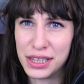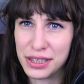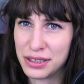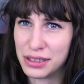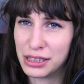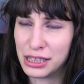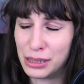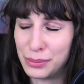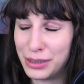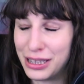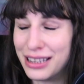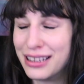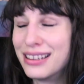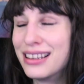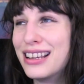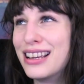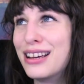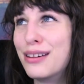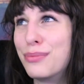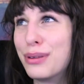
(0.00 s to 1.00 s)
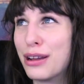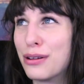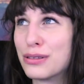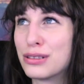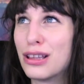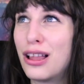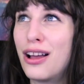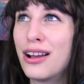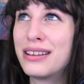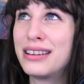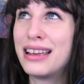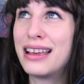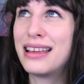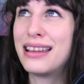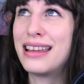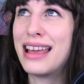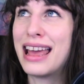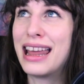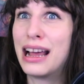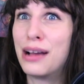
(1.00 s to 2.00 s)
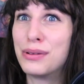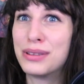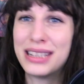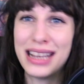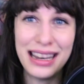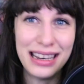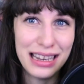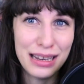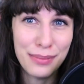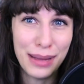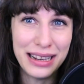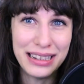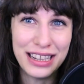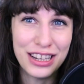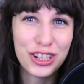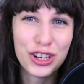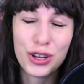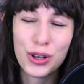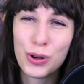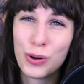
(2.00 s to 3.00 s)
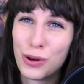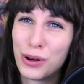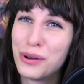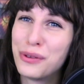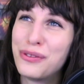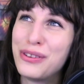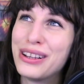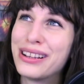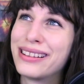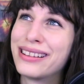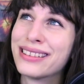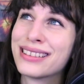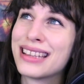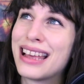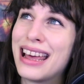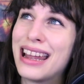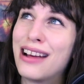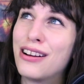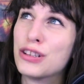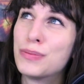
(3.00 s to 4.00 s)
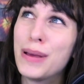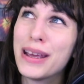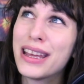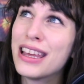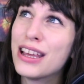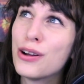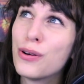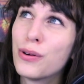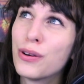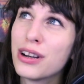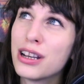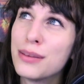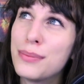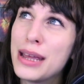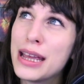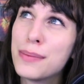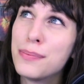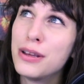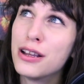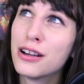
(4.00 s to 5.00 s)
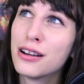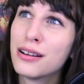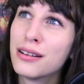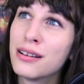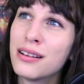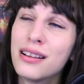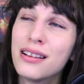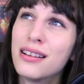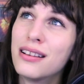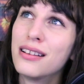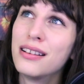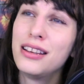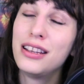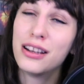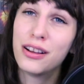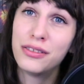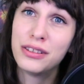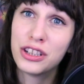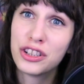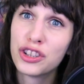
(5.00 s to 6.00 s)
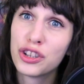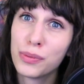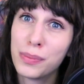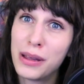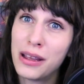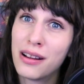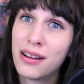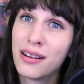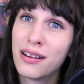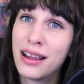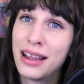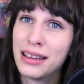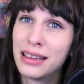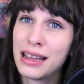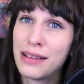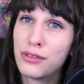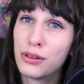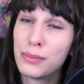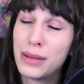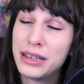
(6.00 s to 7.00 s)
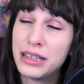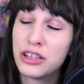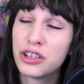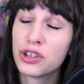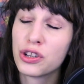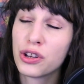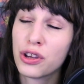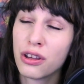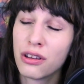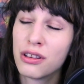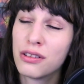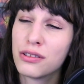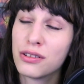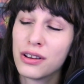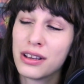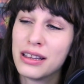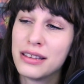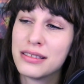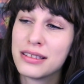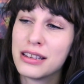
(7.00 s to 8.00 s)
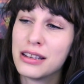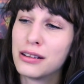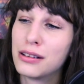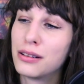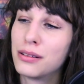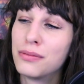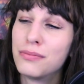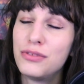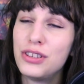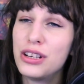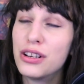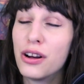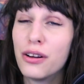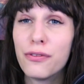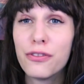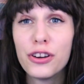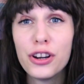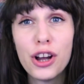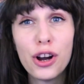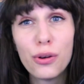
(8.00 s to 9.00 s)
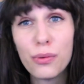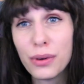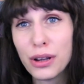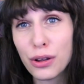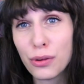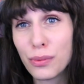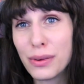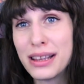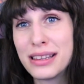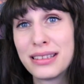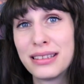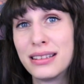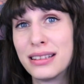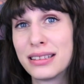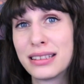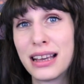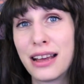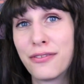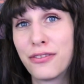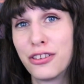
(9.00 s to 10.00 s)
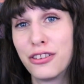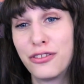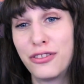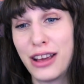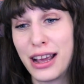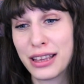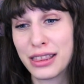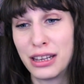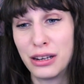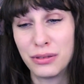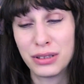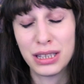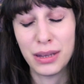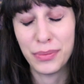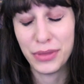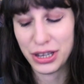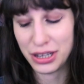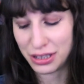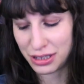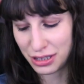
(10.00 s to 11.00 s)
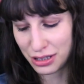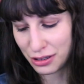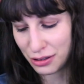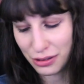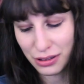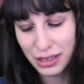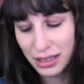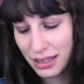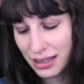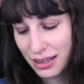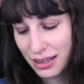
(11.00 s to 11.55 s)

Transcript: this a little bit. But I was logged in and I was tending my digital cornfields and I was picking corn to make beer, you know, digital beer and level my digital c- cooking skill, you know, for no real reason aside from the fact that it was something to do.